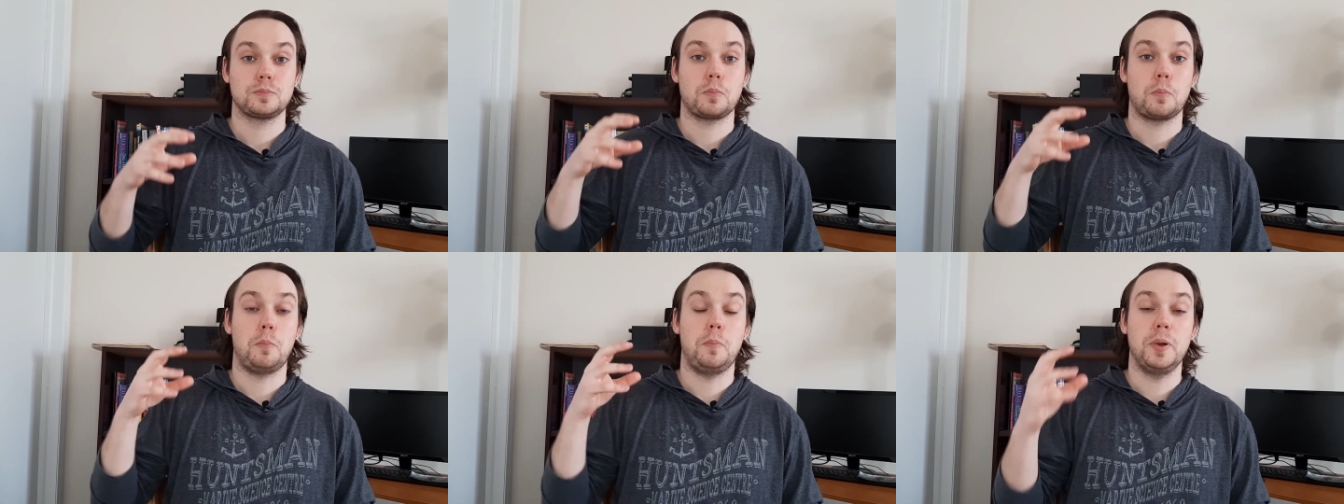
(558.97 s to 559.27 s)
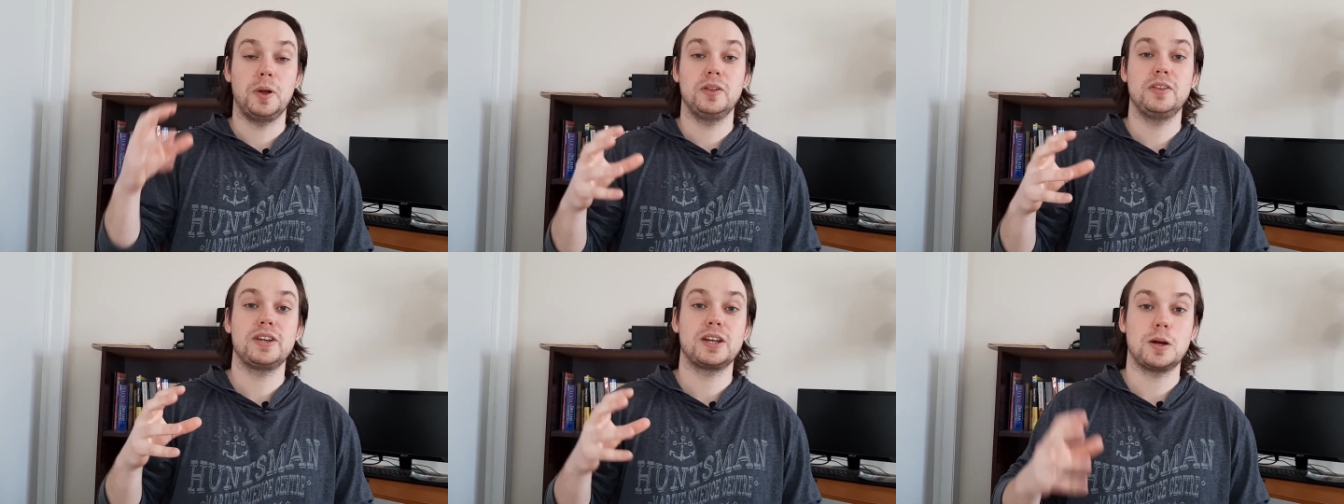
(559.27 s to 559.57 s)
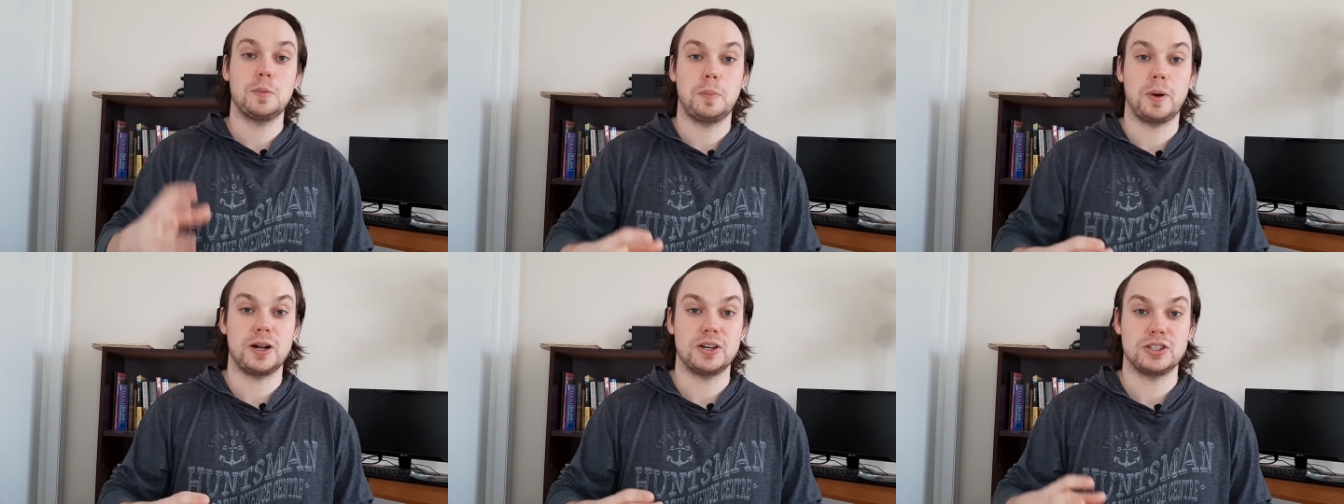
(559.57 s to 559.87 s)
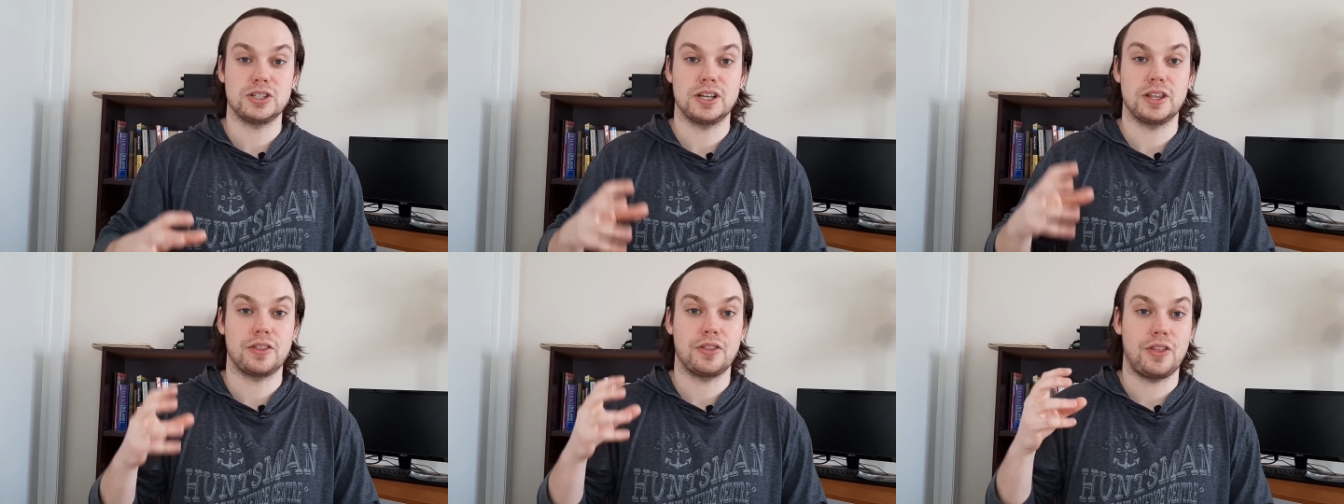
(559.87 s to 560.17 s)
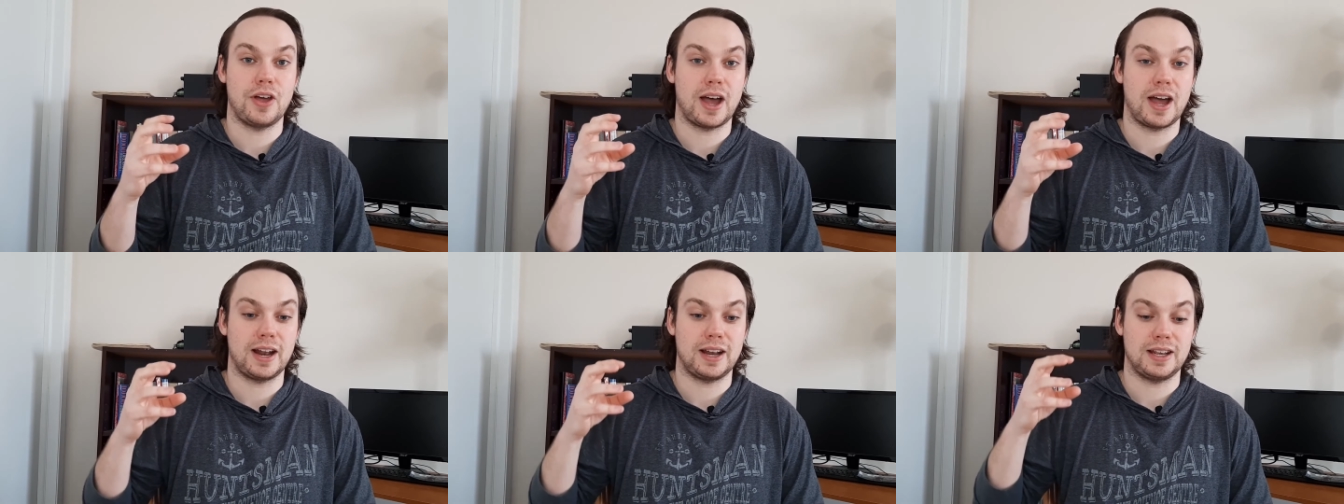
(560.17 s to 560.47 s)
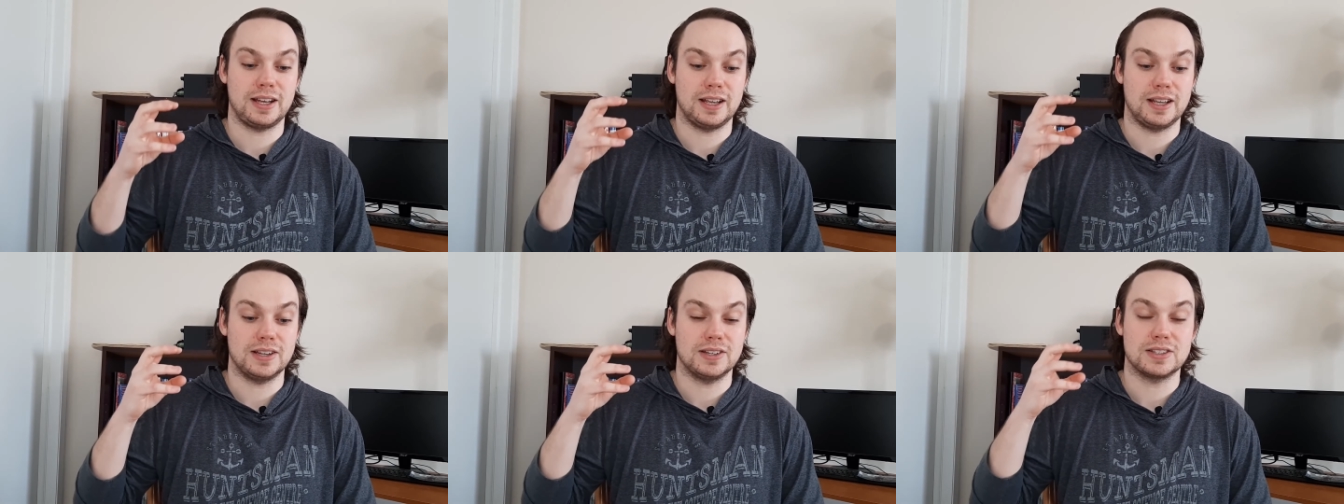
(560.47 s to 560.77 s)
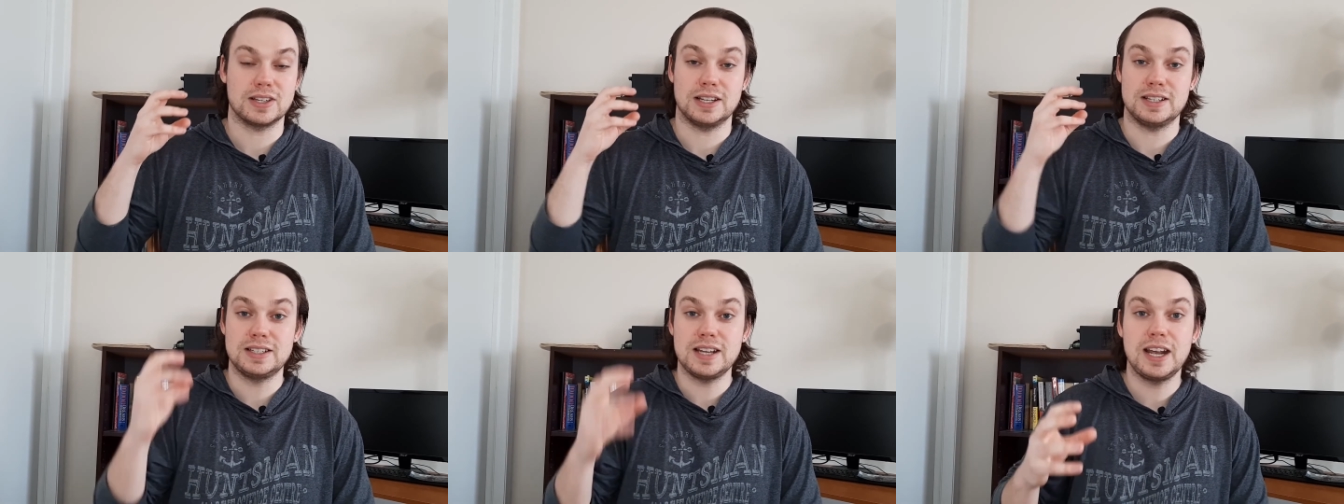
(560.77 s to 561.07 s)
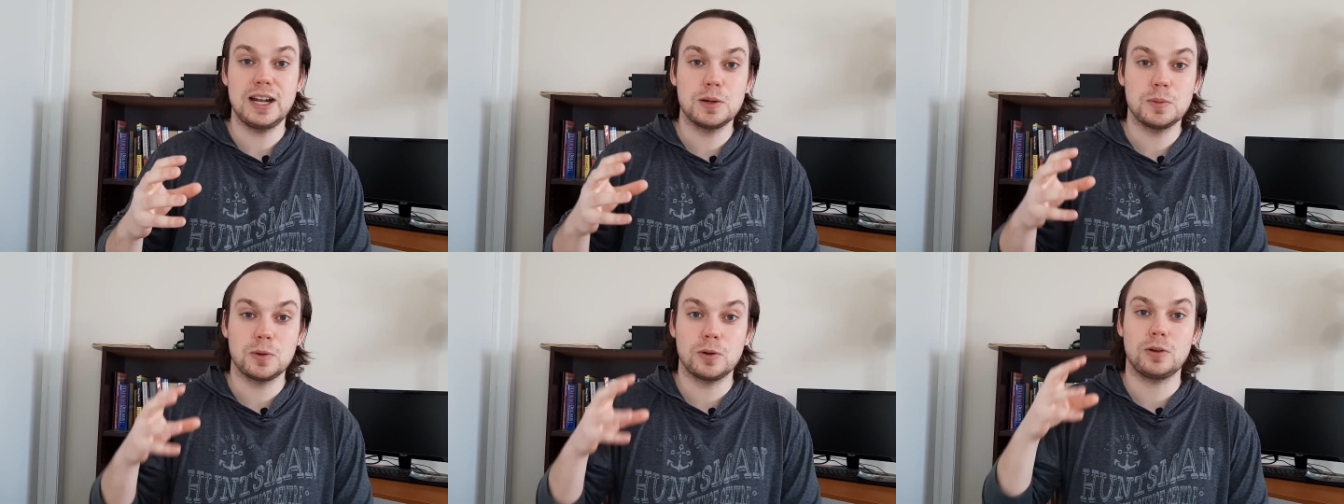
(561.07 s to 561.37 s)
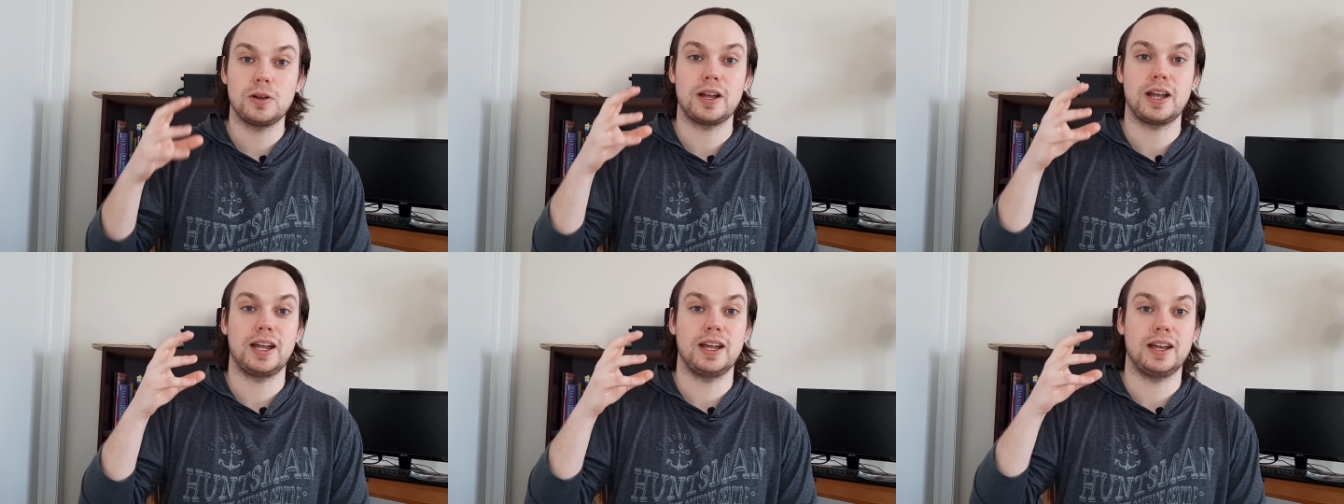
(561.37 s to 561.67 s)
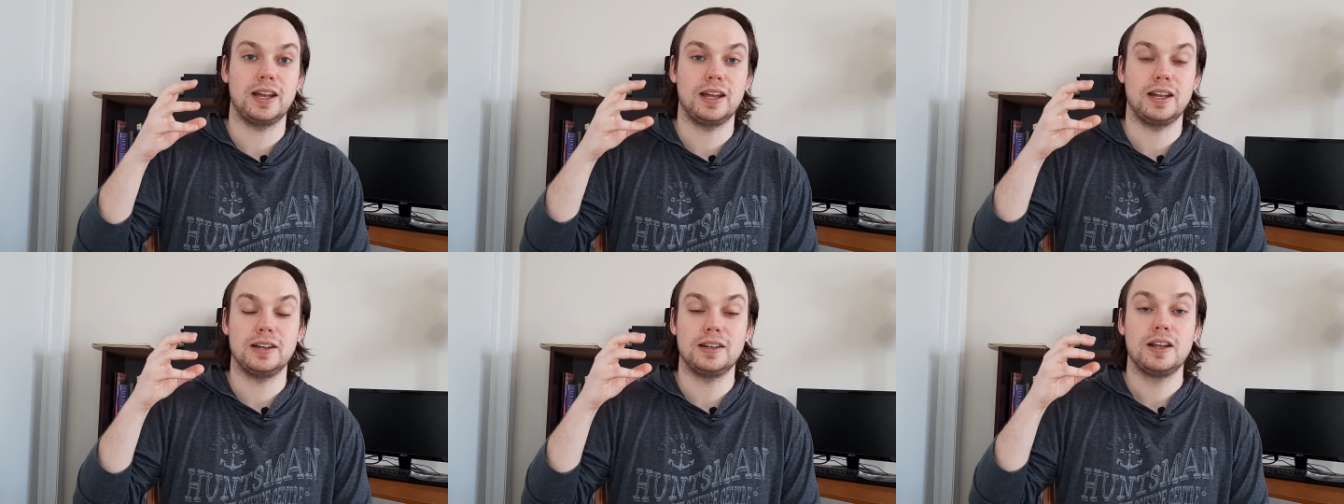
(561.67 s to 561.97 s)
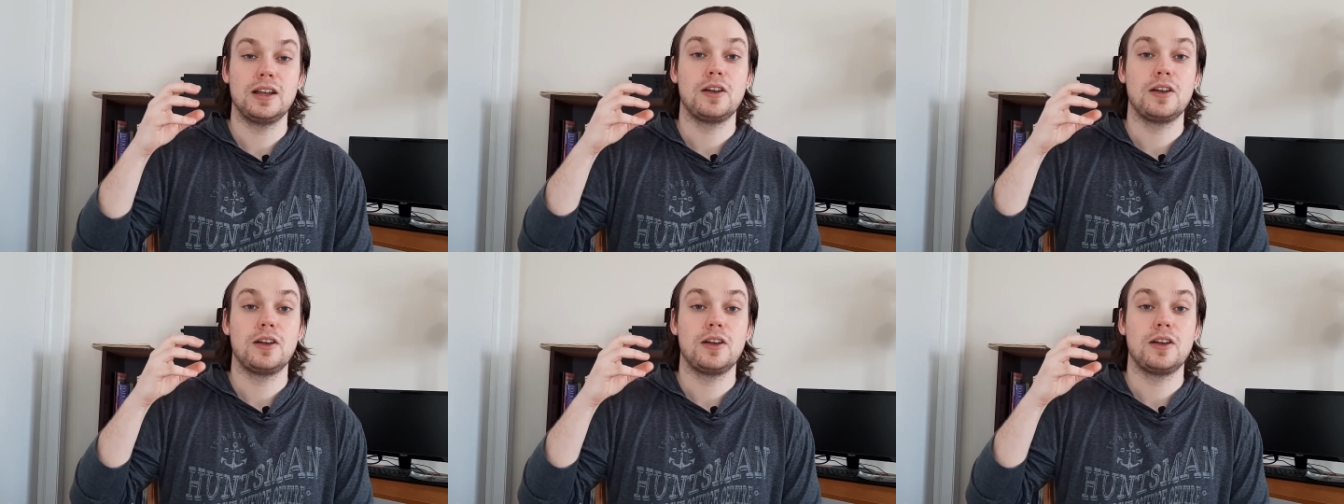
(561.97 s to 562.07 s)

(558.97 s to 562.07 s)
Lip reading: building a budget that is attainable and